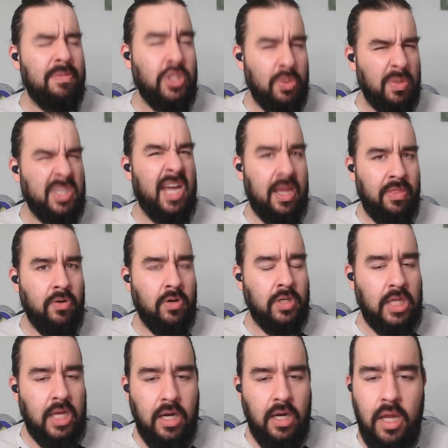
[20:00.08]
it to a tight
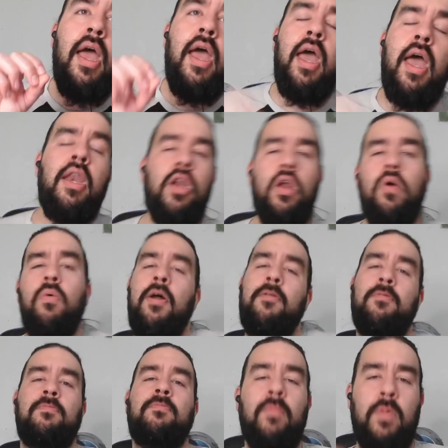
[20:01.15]
13. And you know what?
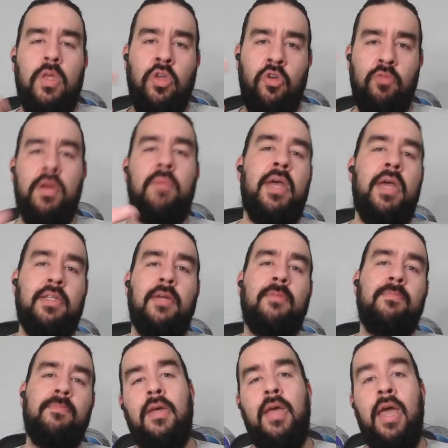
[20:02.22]
You've been amazing,
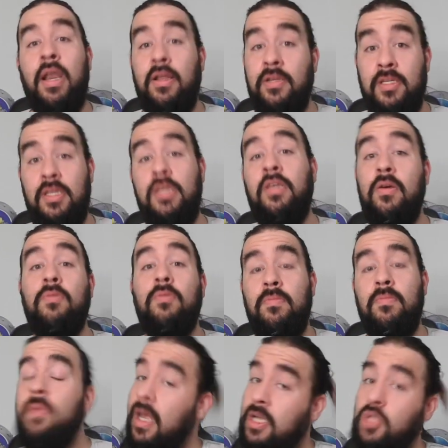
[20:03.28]
and I'll see you
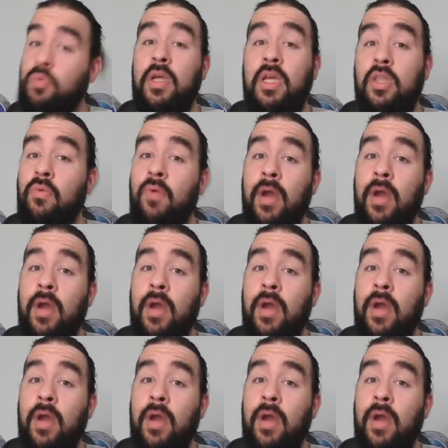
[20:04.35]
next week in the